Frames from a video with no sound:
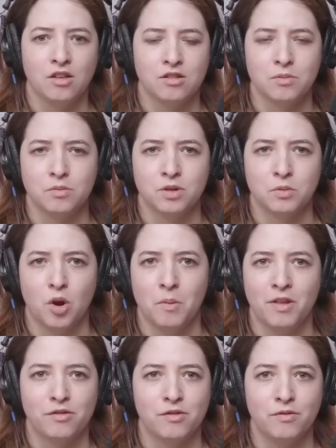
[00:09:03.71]
some
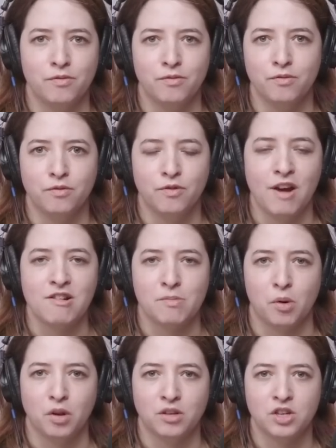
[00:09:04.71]
comments from various
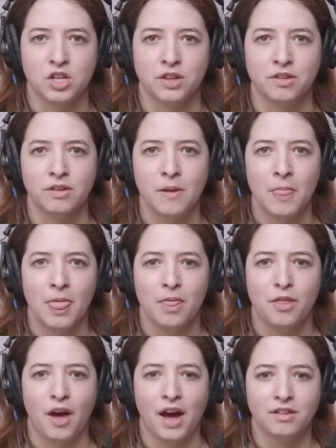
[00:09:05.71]
politicians
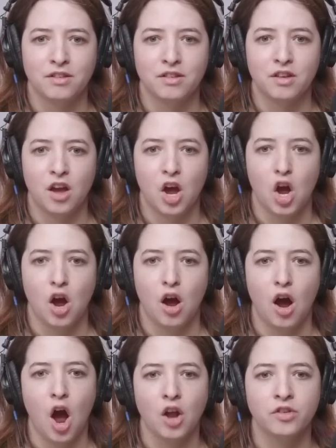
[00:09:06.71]
that
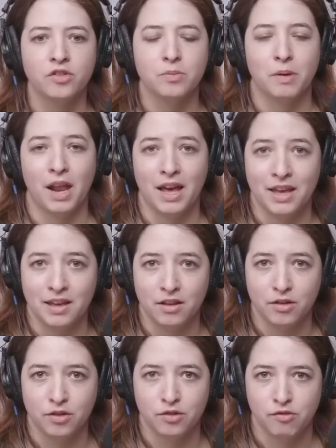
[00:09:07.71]

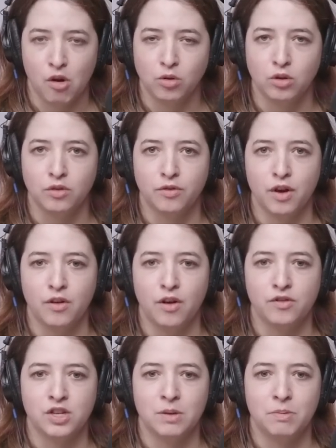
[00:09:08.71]
underplay the role of
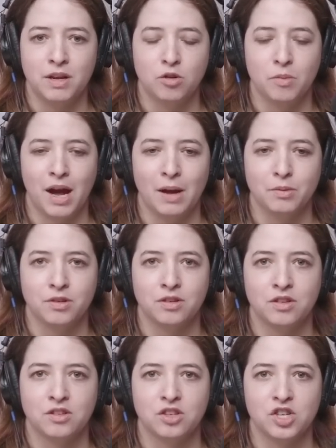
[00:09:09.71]
GPs, or
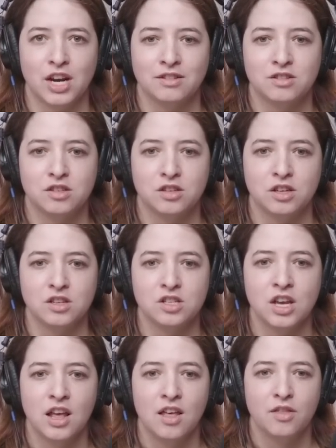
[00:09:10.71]
perhaps suggest
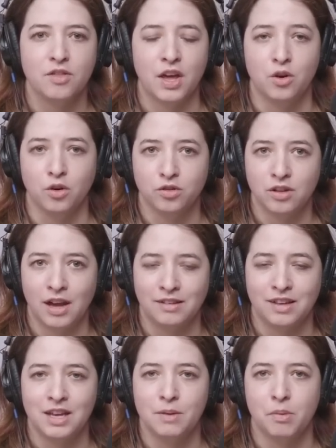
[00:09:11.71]
that they're not as
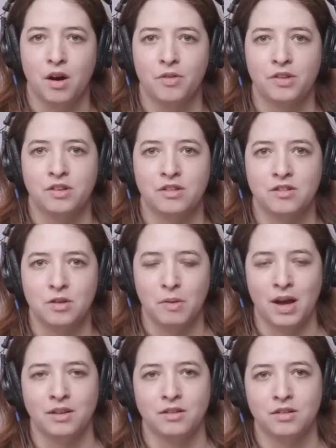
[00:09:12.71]
key a part of the system
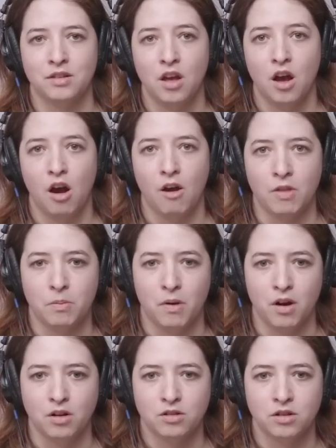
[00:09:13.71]
as other
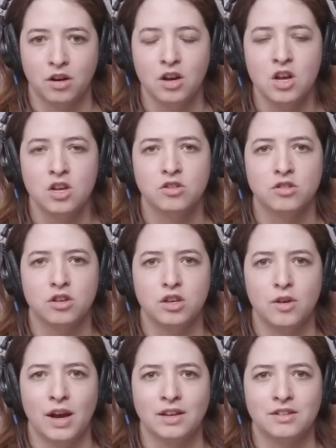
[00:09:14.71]
parts are. So
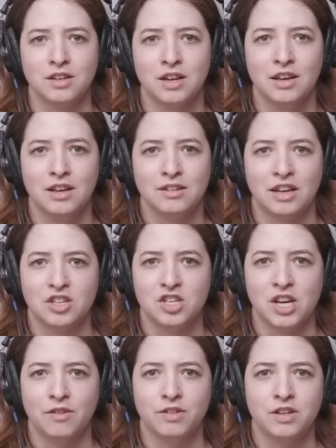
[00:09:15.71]
you had Sajid
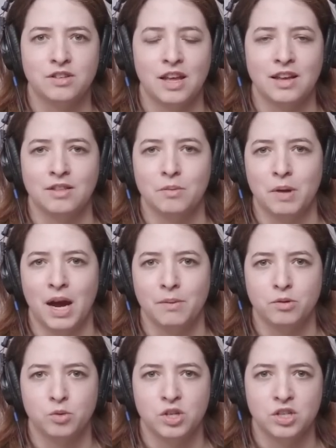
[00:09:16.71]
Javid saying that
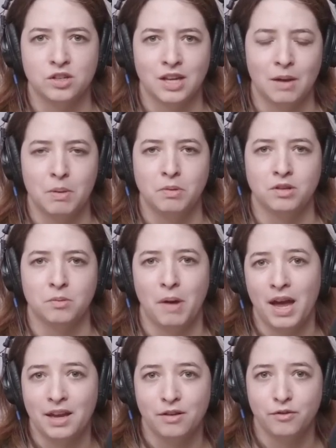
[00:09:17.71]
perhaps we should get people to
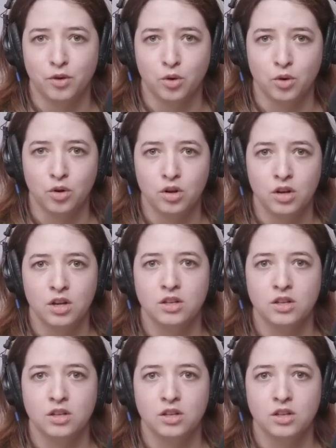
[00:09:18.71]
pay for